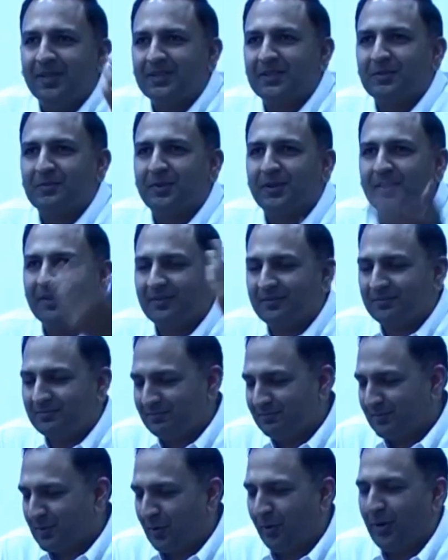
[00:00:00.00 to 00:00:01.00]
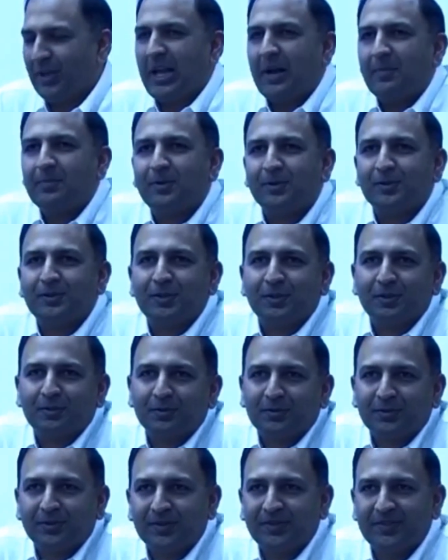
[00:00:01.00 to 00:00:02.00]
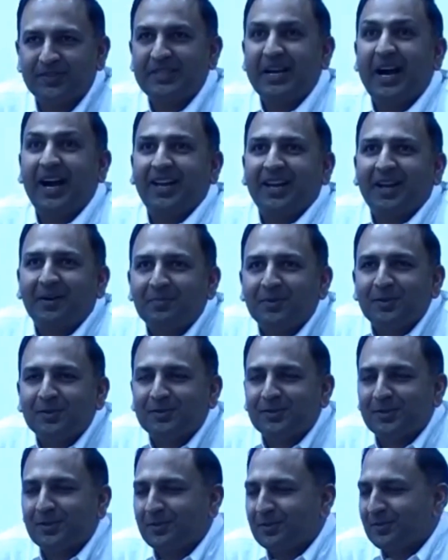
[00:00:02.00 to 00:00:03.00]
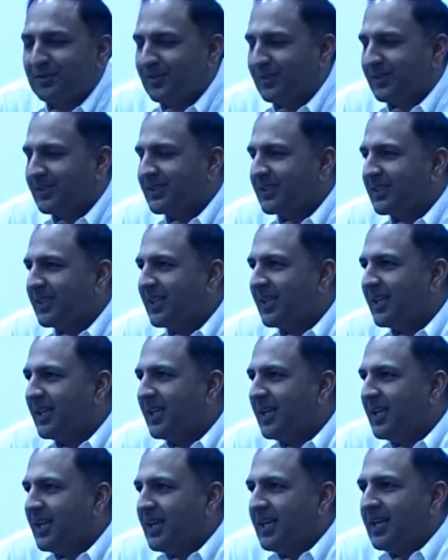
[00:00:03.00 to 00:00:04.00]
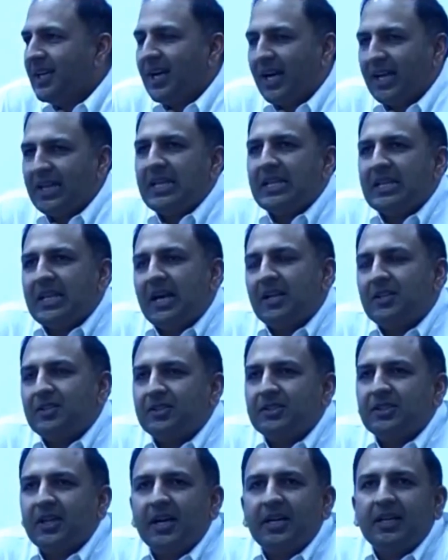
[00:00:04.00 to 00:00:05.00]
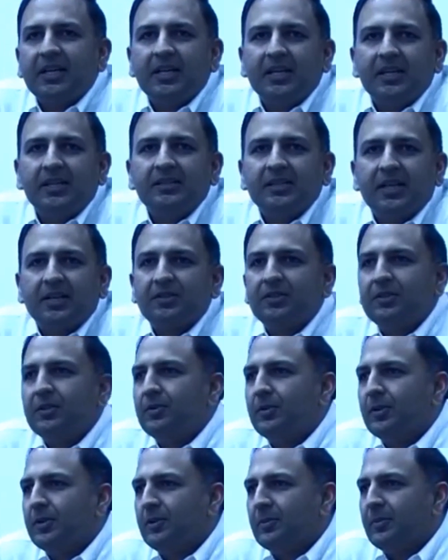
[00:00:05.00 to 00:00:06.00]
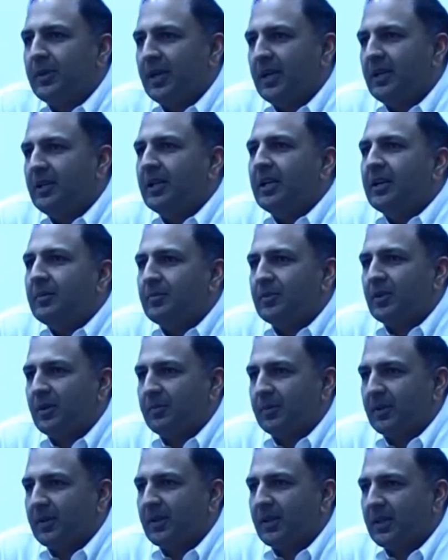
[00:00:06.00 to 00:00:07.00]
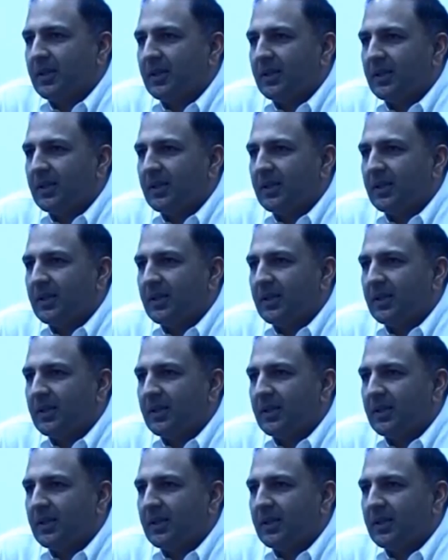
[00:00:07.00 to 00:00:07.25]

as it were, call up those solutions, dial up those solutions. I think that society is actually going to be in deep trouble.